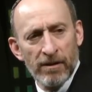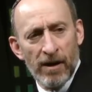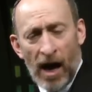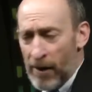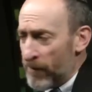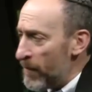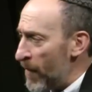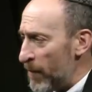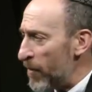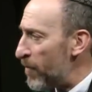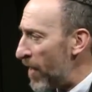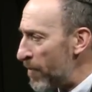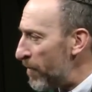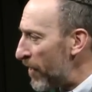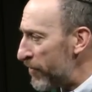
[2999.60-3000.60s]
I remember
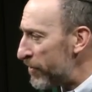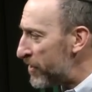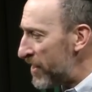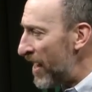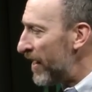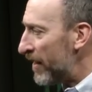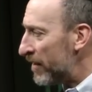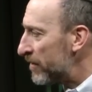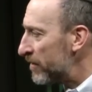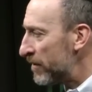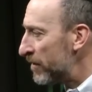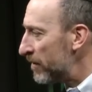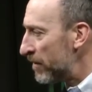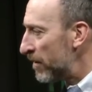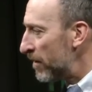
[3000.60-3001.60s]
my mother saying,
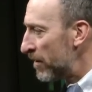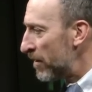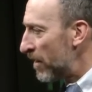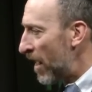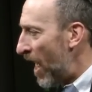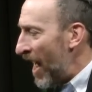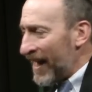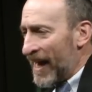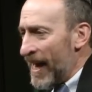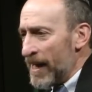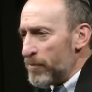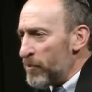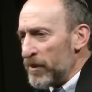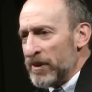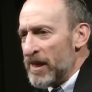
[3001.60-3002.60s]
I
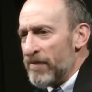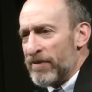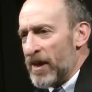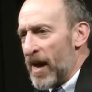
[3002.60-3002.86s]
can't believe